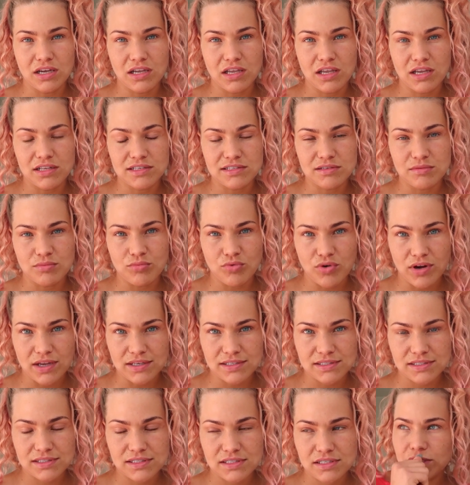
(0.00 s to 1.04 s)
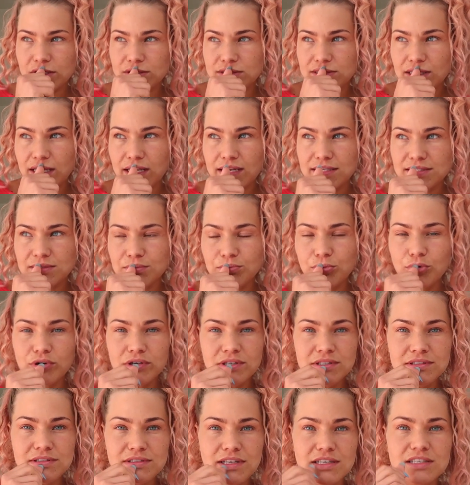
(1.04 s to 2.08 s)
get some rest, because that is
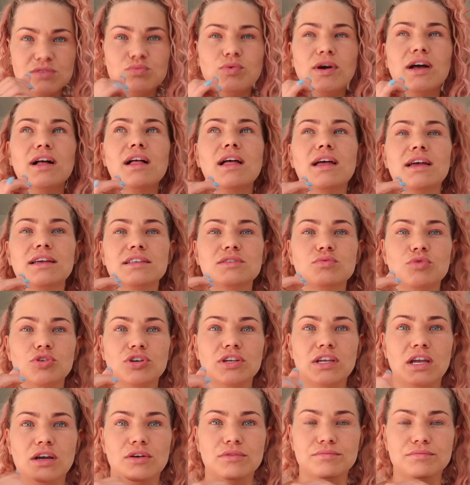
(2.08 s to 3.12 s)
important as well as working